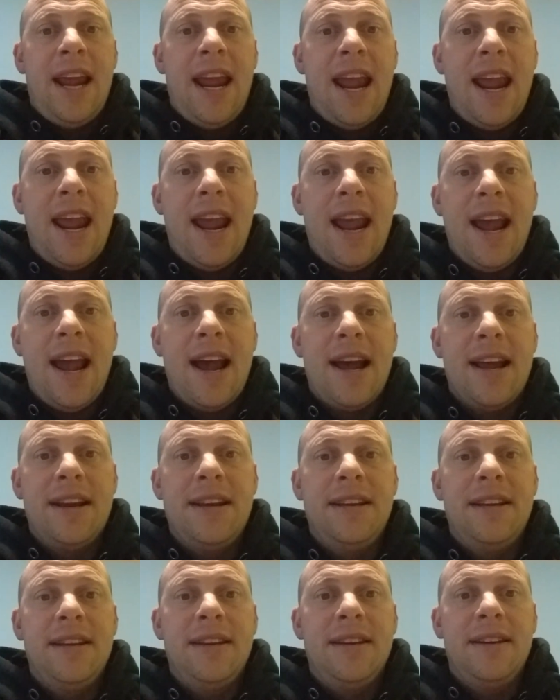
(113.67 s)

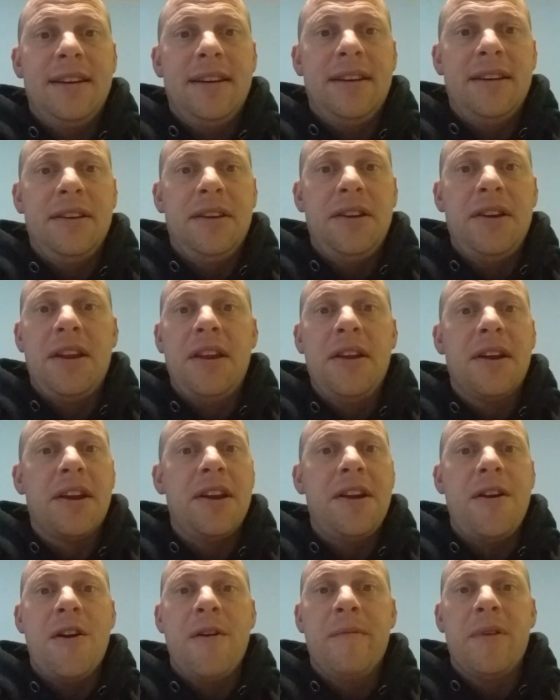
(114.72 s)
And you could
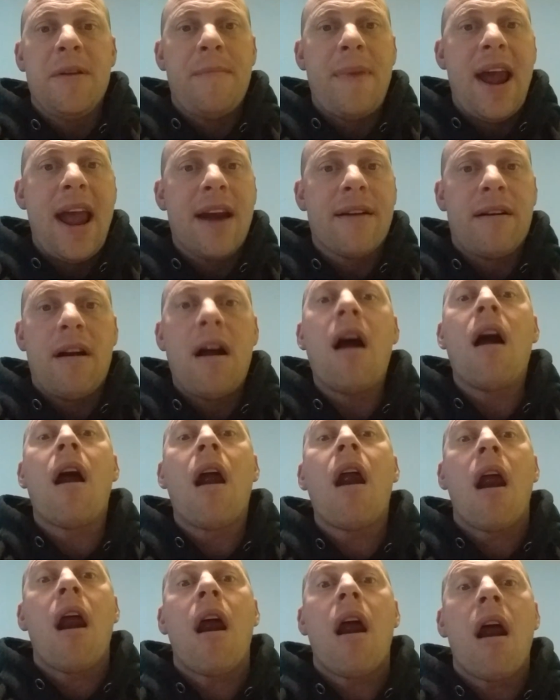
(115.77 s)
hear him in the background,
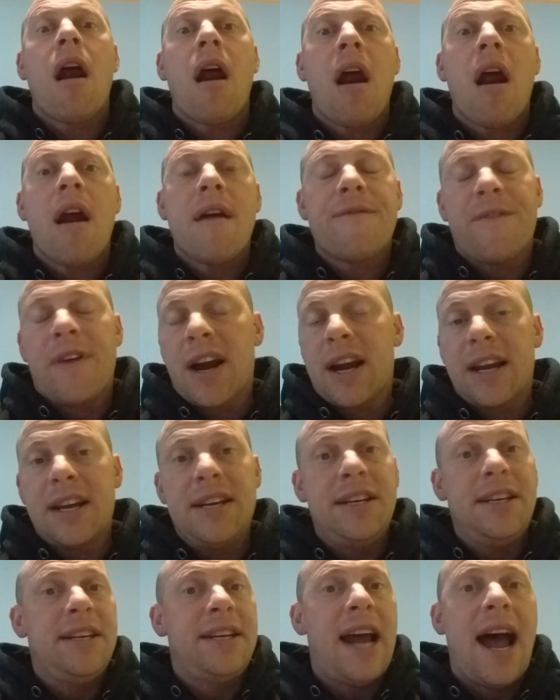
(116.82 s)
ah,
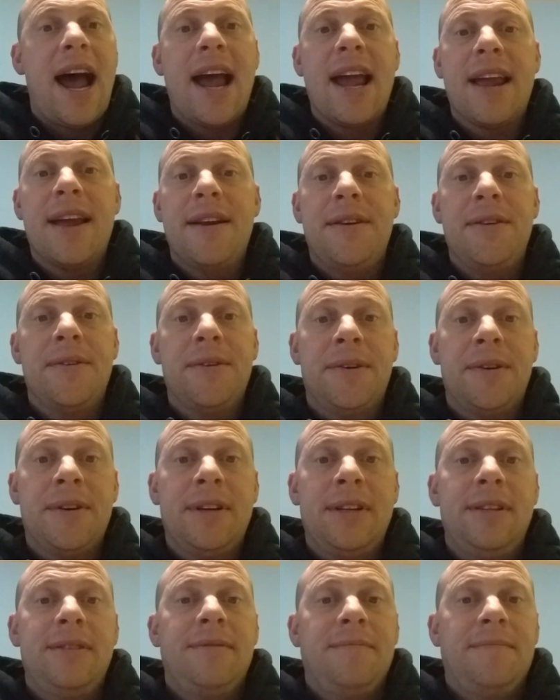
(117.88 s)
fucking dying,
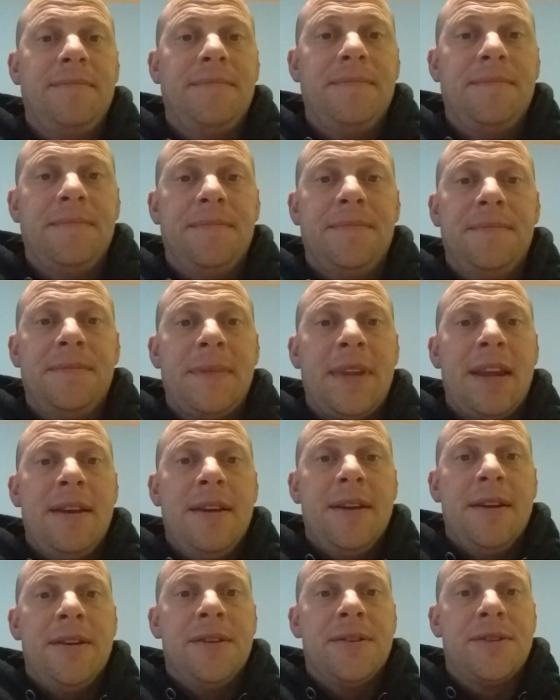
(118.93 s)
dude.
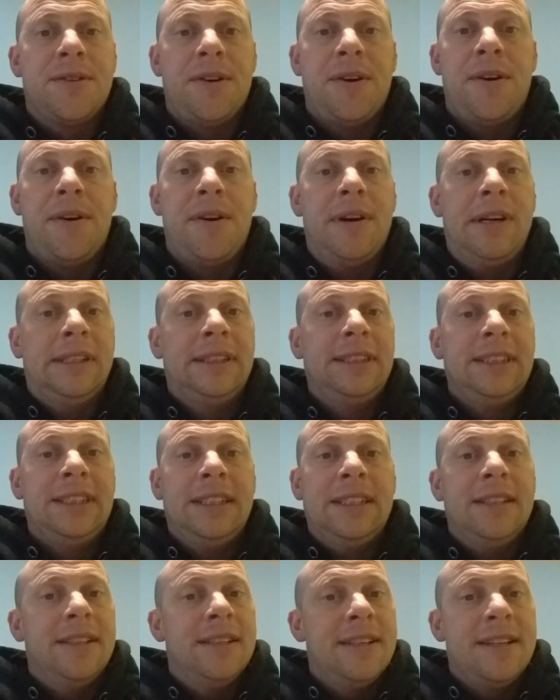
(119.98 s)
So
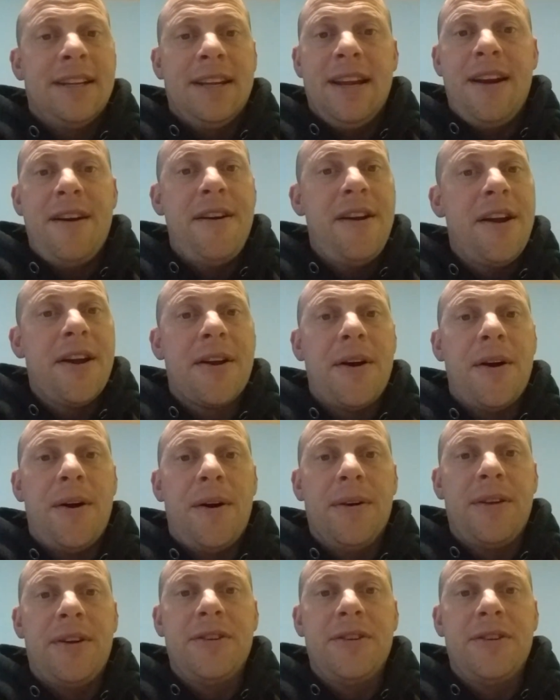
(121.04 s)
there you go.